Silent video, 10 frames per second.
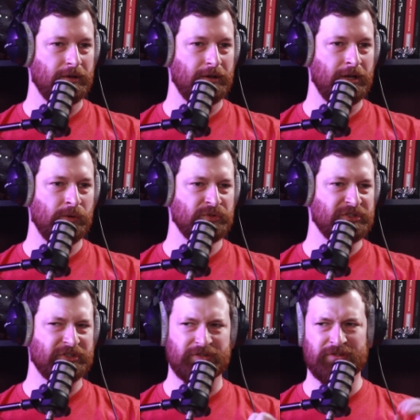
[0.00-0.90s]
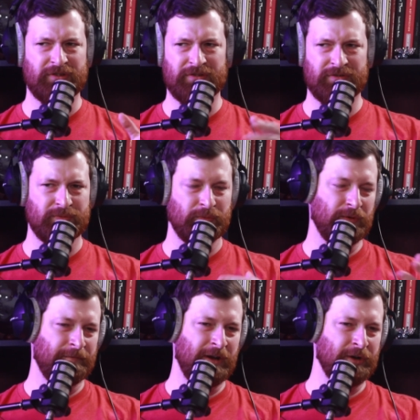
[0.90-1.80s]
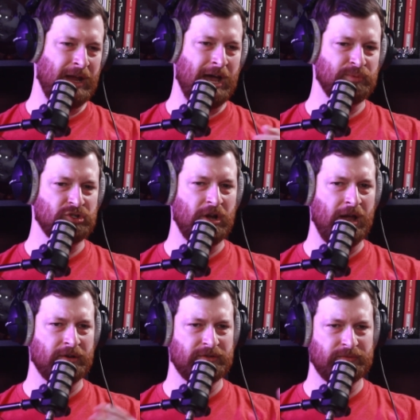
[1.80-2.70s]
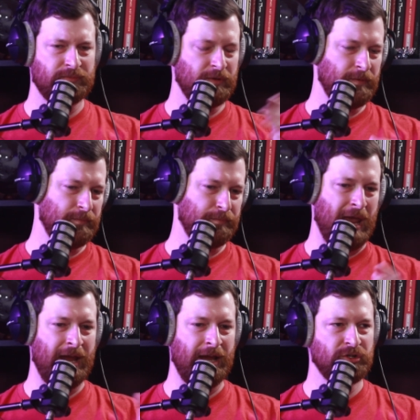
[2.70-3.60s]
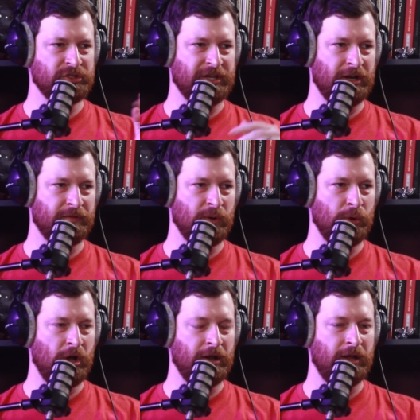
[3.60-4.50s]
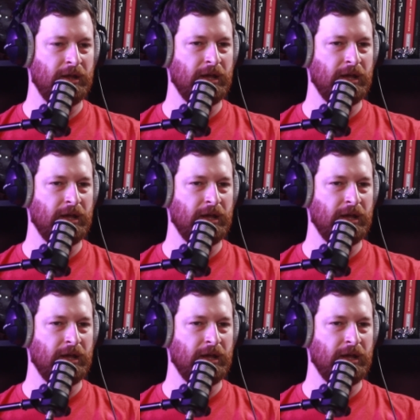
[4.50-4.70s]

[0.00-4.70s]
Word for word: and it was you know very abstract paint just kind of thrown on it.